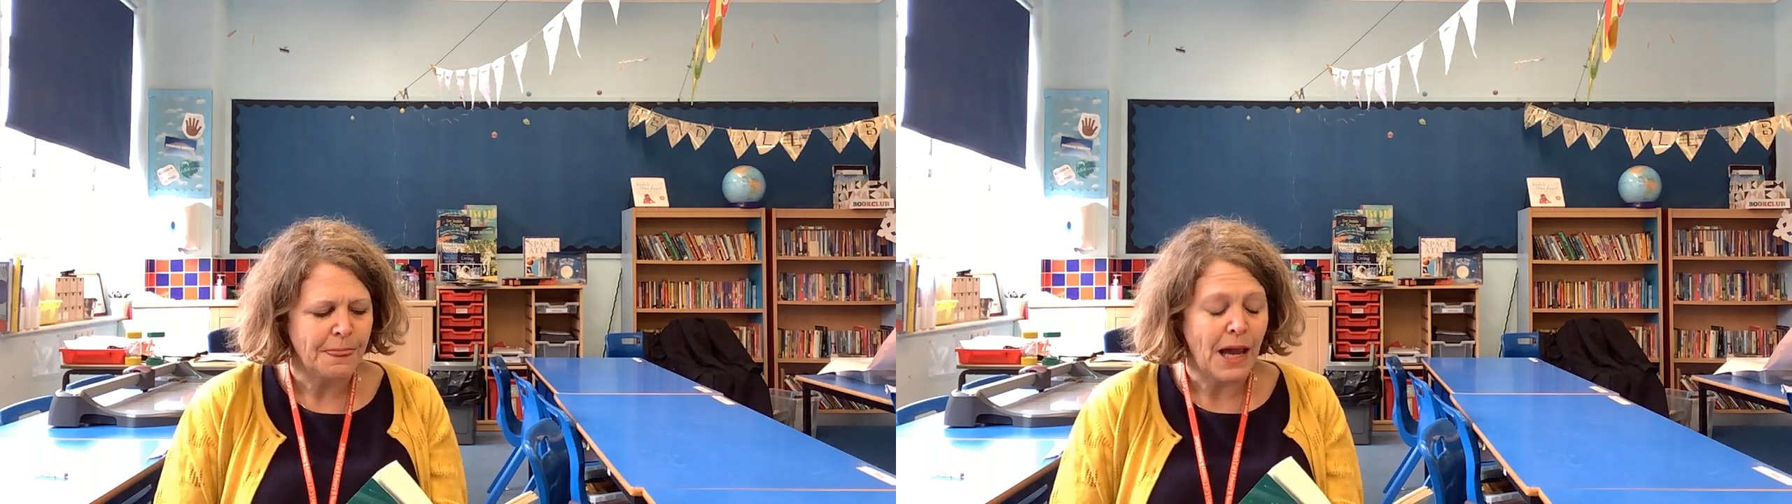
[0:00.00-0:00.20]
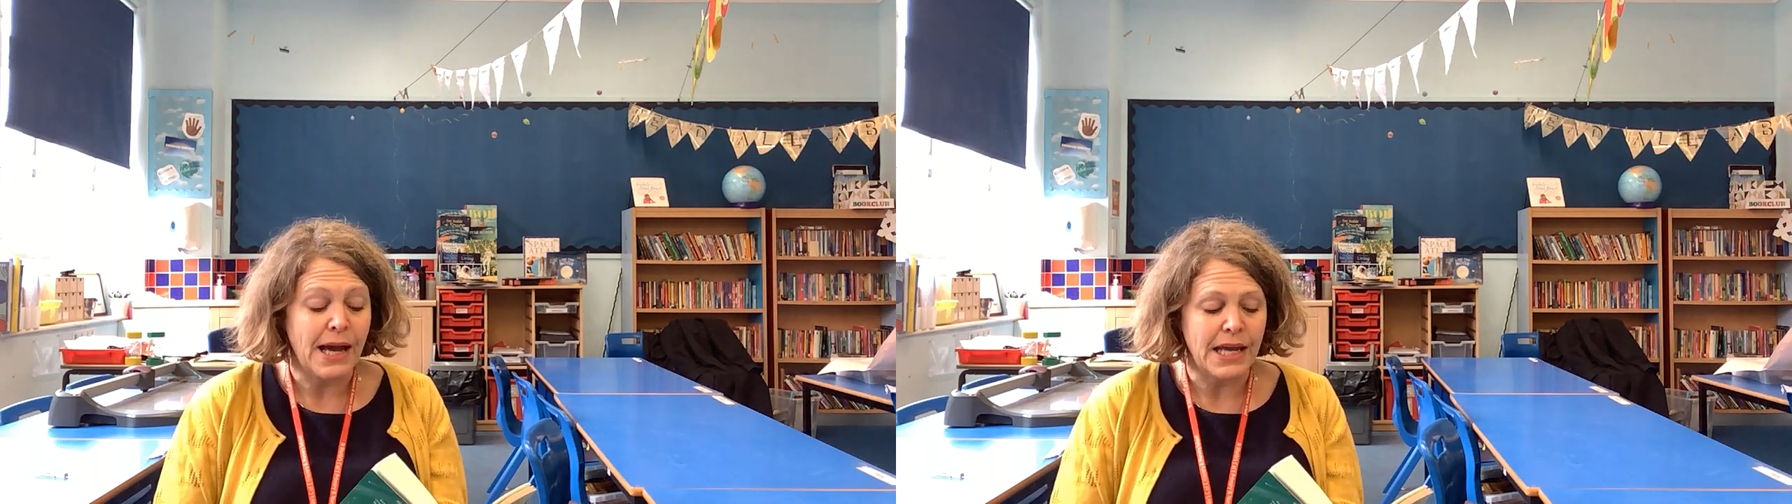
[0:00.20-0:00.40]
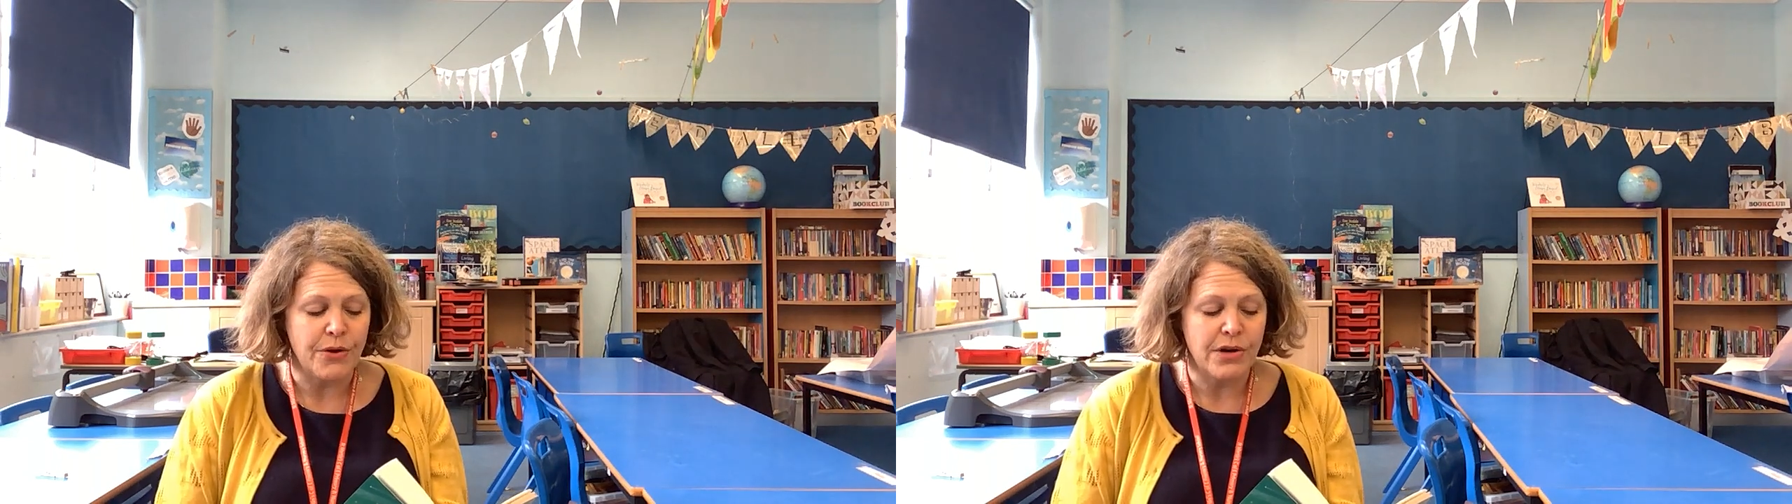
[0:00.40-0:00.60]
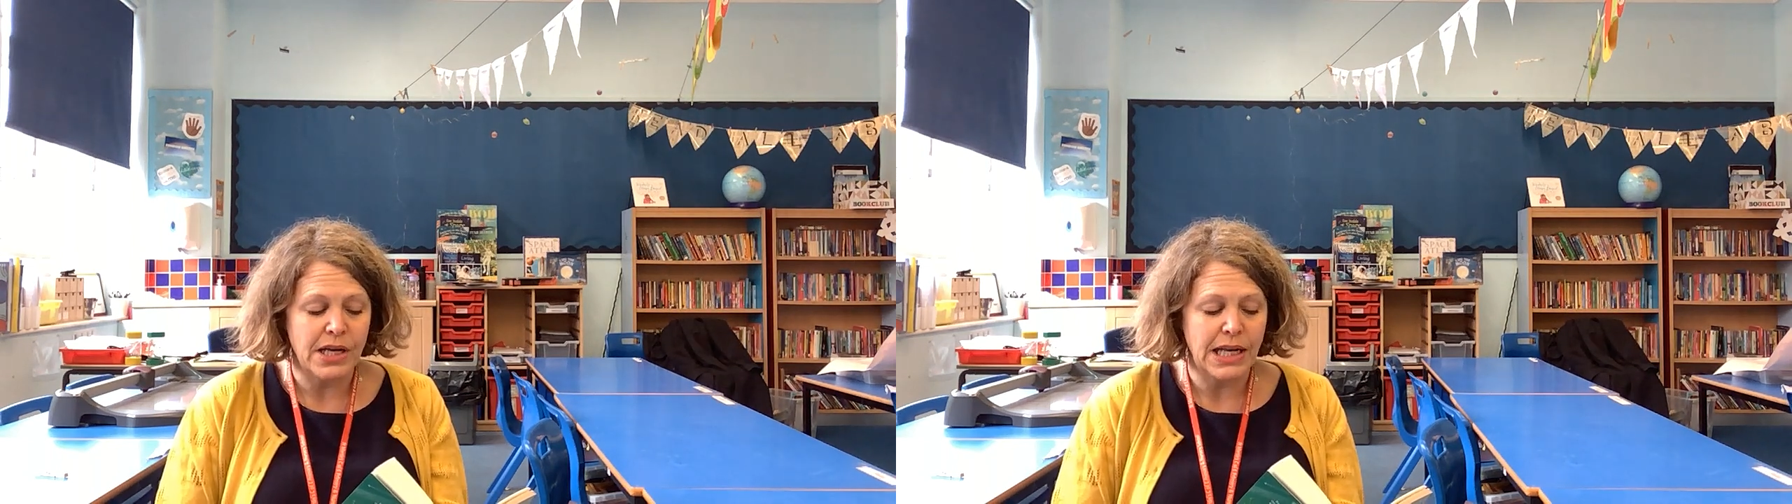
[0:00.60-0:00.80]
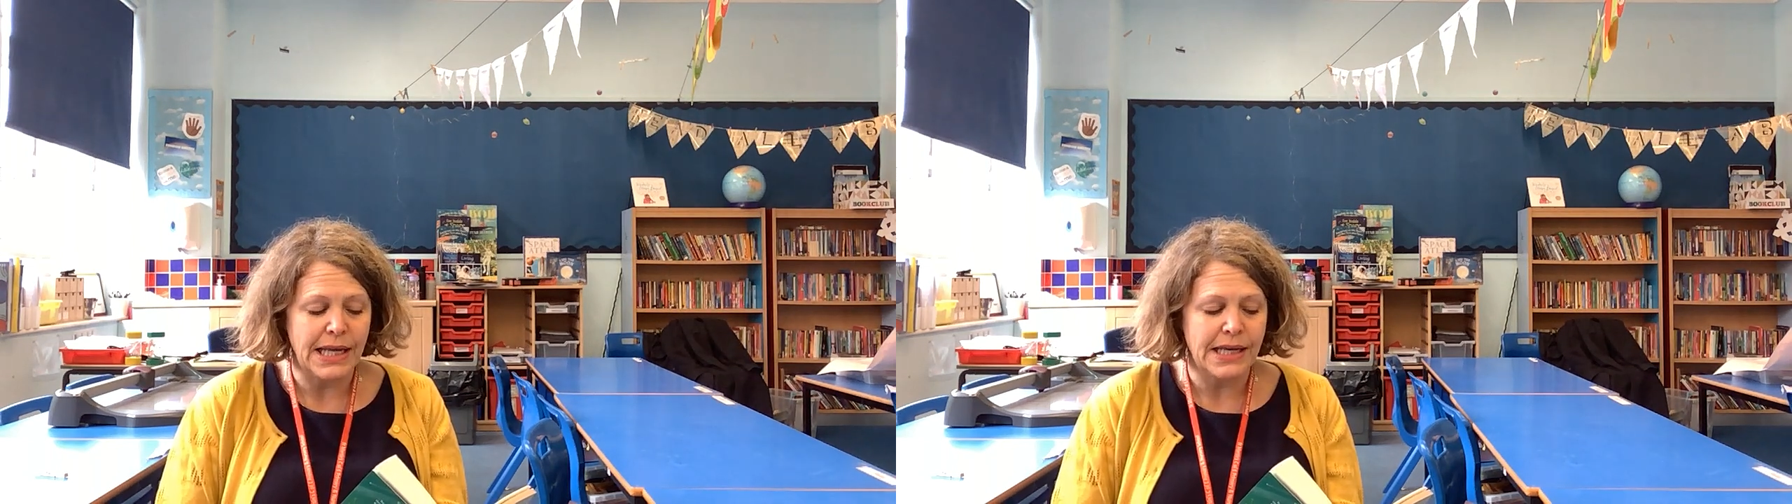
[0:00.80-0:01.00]
I hear a
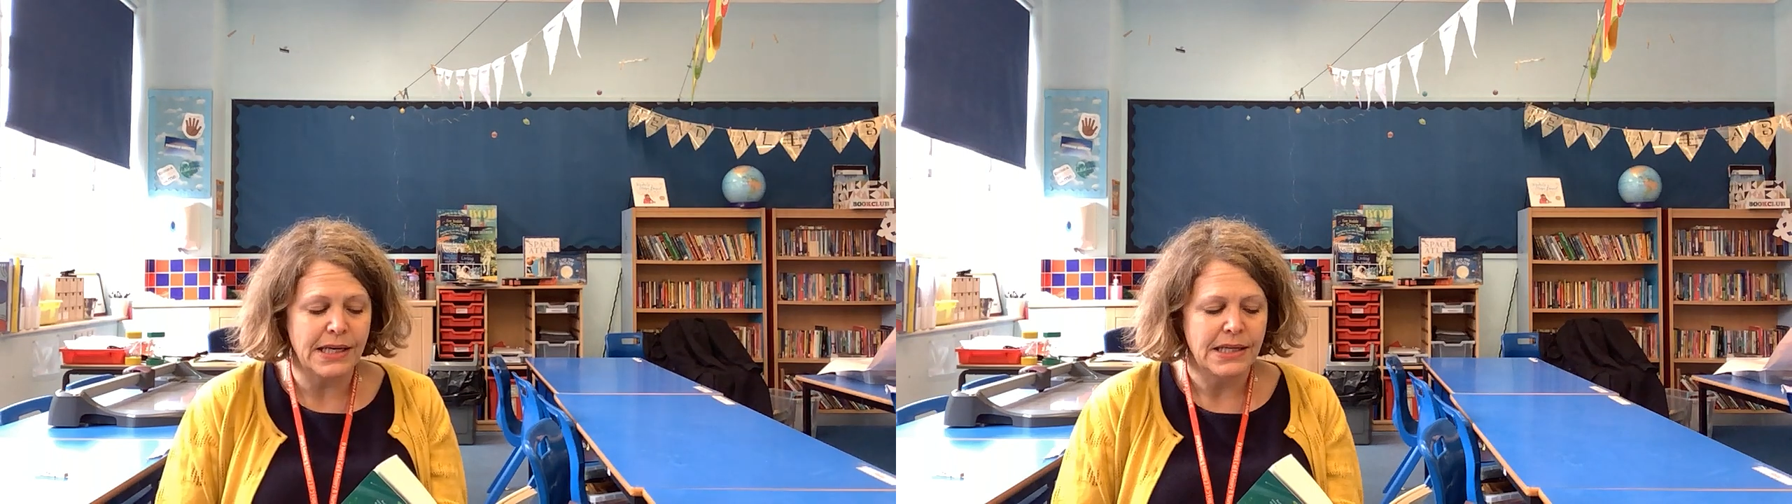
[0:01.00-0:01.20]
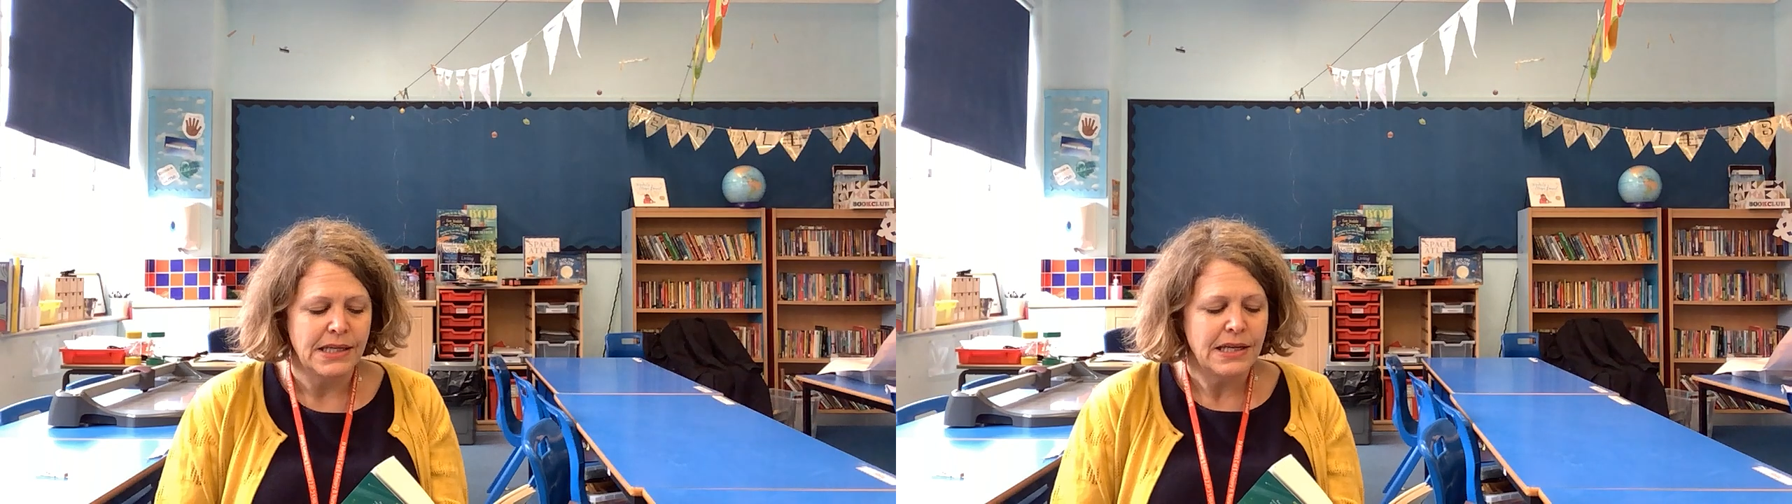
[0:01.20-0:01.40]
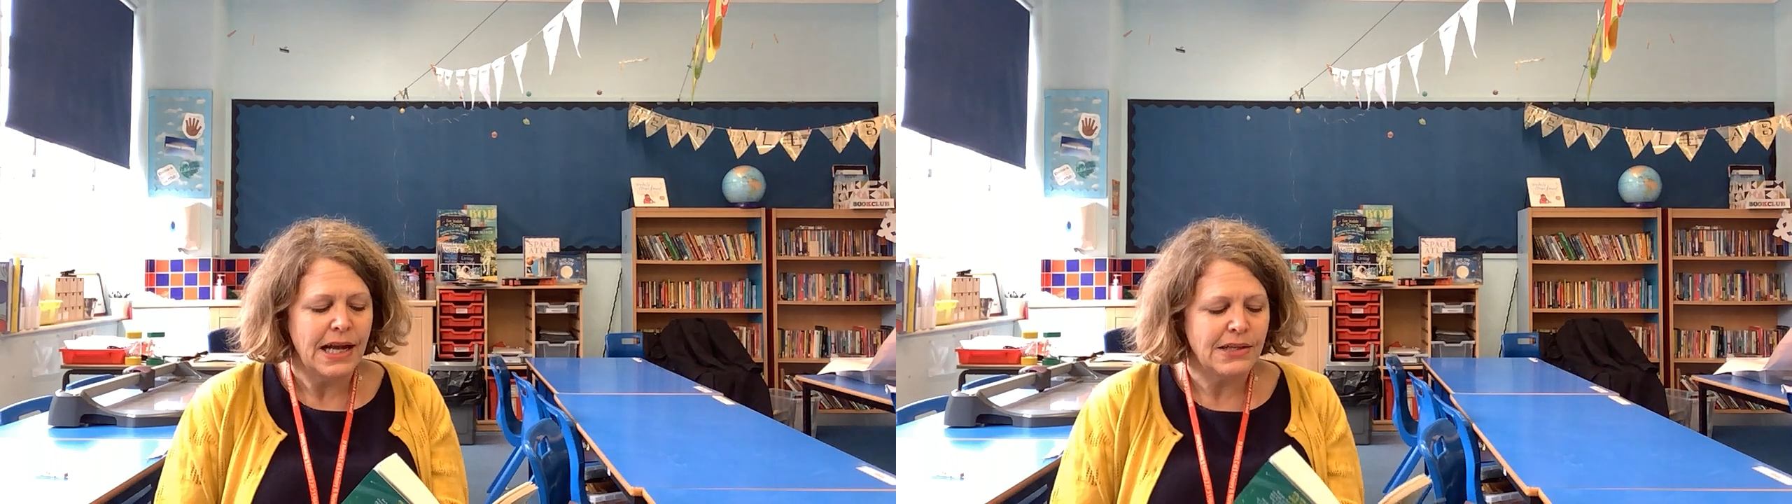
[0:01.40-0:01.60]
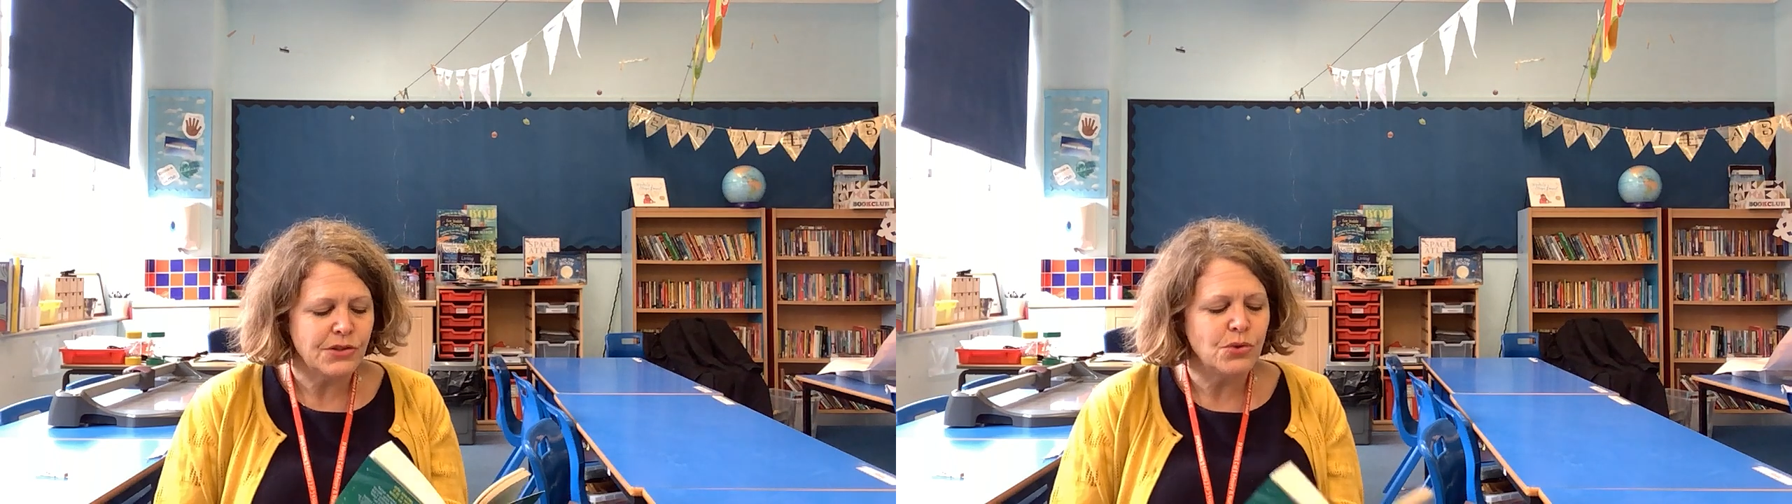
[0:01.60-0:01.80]
click and